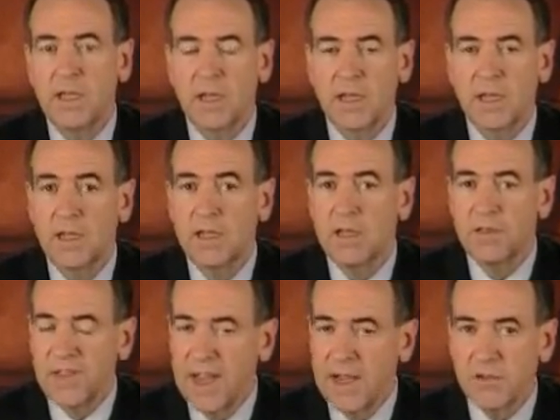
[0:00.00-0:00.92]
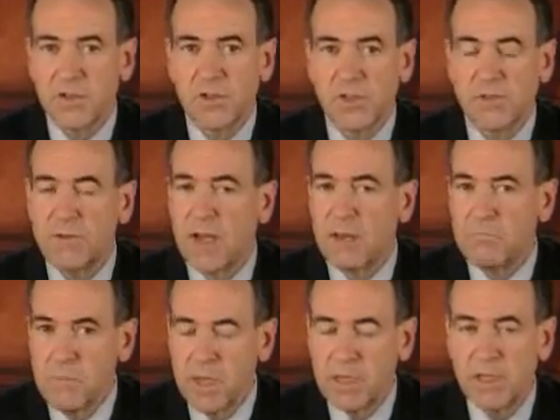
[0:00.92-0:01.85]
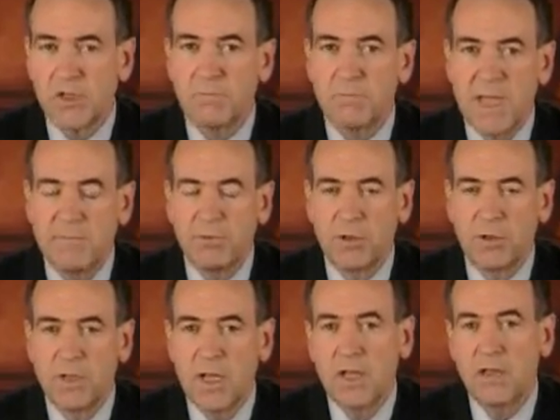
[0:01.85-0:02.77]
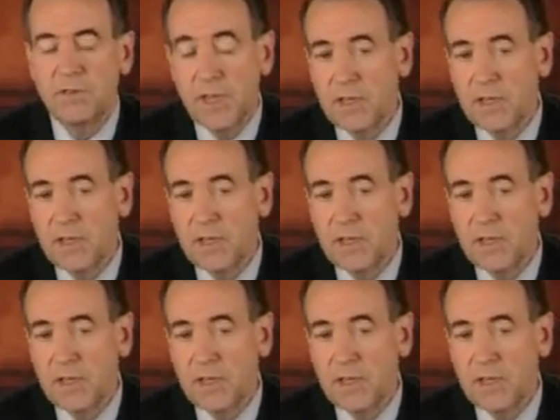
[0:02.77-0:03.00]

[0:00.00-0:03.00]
killing thousands, if not millions of people.